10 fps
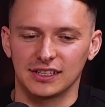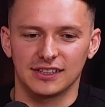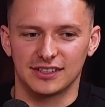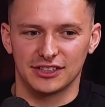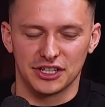
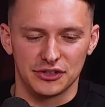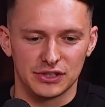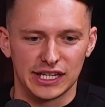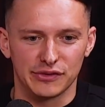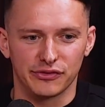That's actually a New
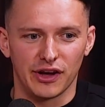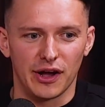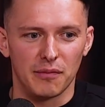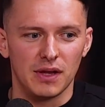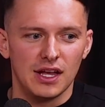Zealand
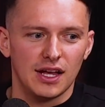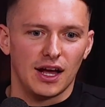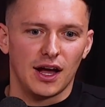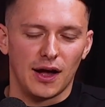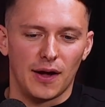firm.
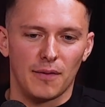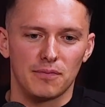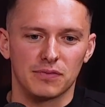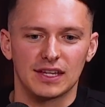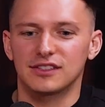
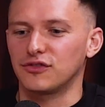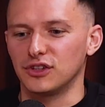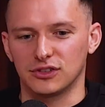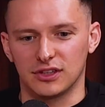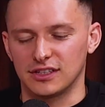There's a
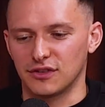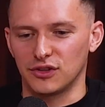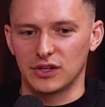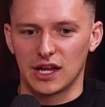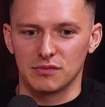
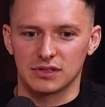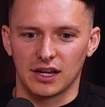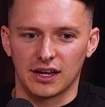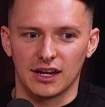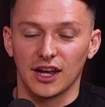few names
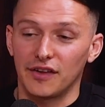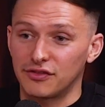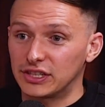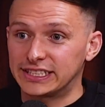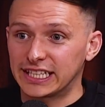like Life
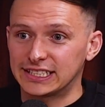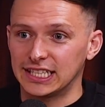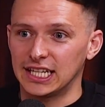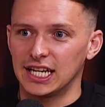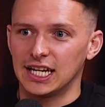
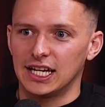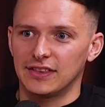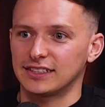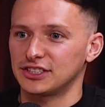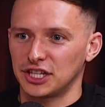360.
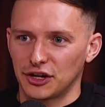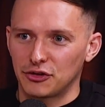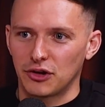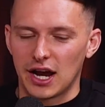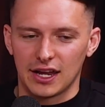That's actually a
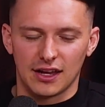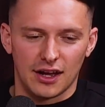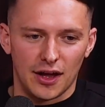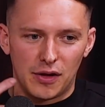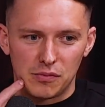great
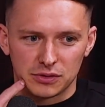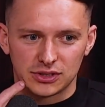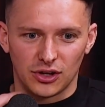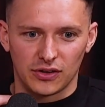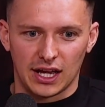
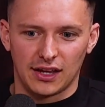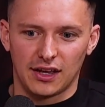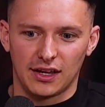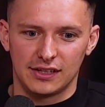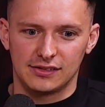stock that
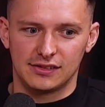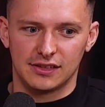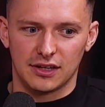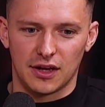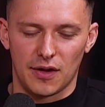is.
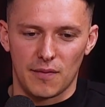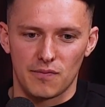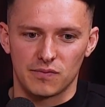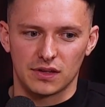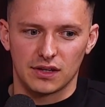
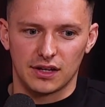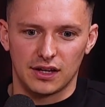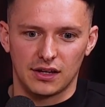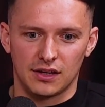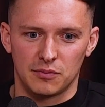
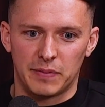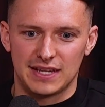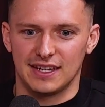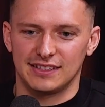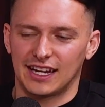It
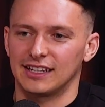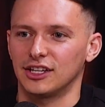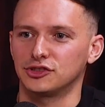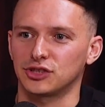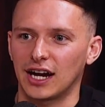basically is like
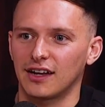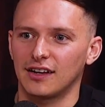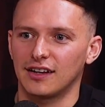a tracker,